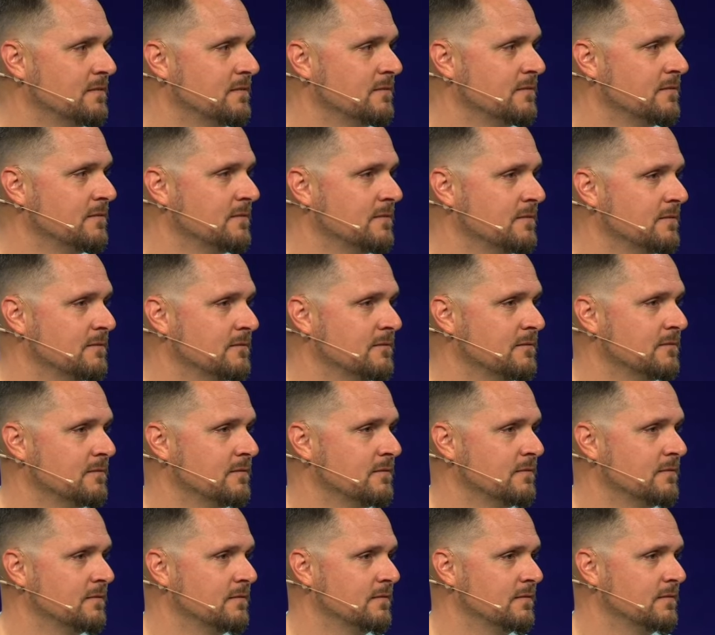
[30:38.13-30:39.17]

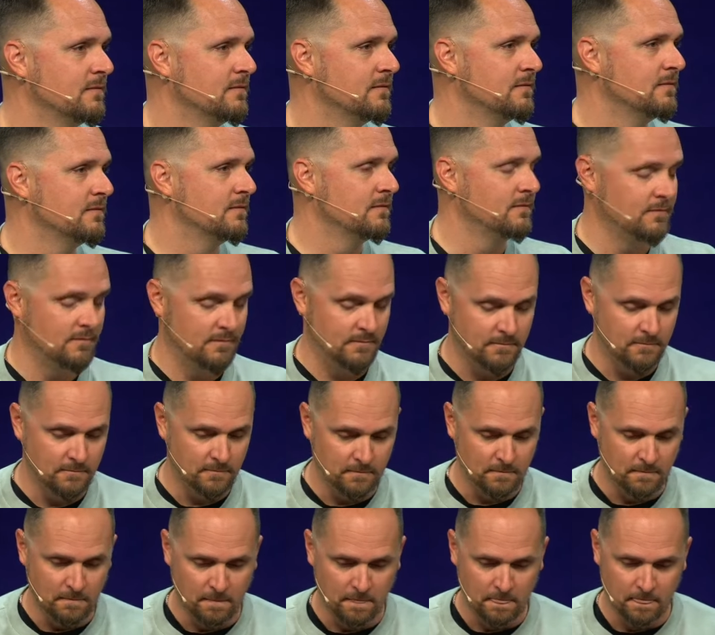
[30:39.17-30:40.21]

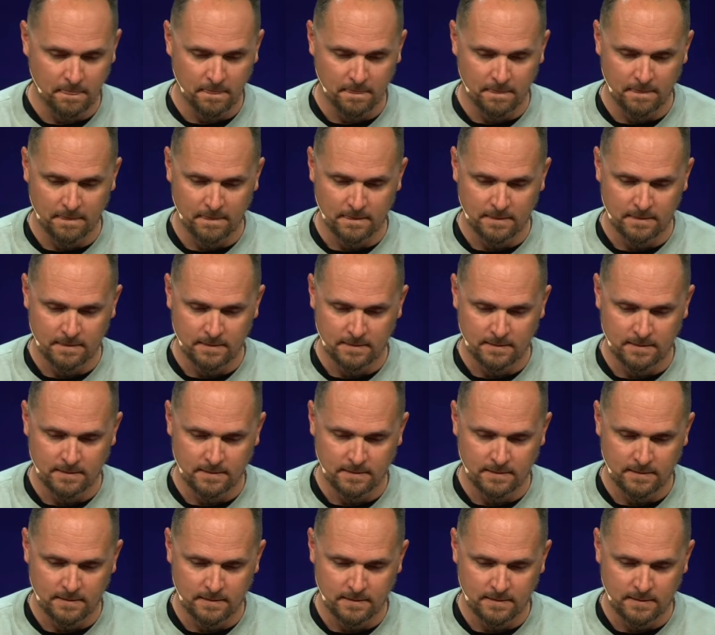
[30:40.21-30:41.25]

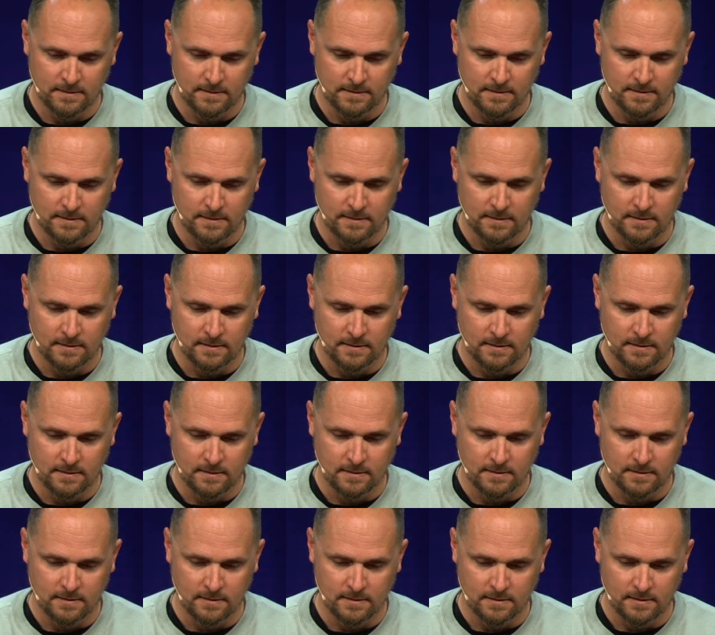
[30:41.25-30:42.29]

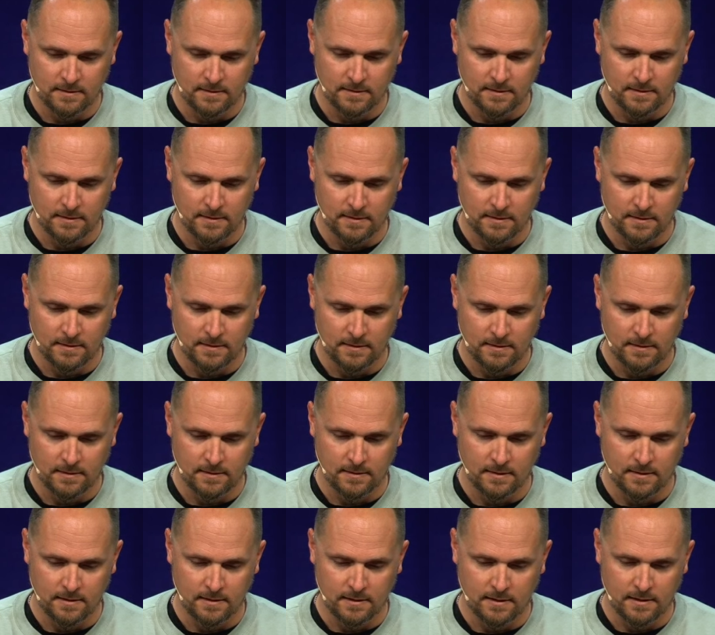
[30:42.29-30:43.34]

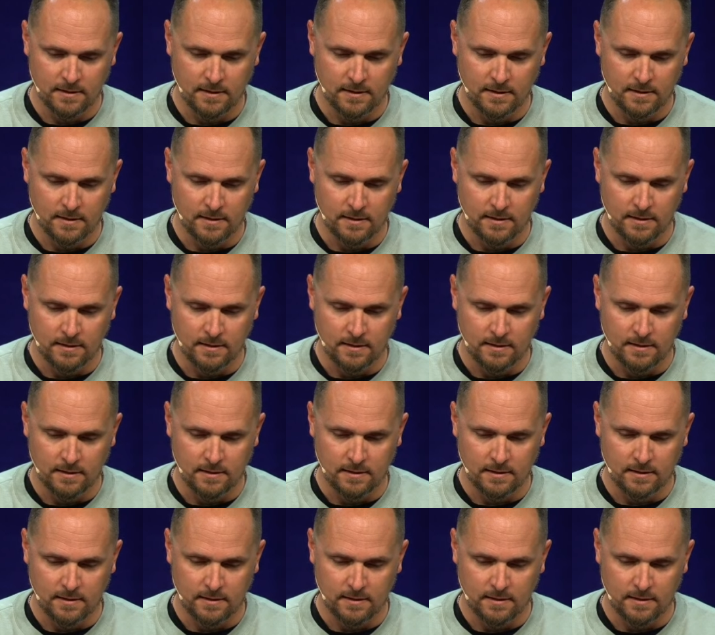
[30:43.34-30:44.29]
Nobody speaks.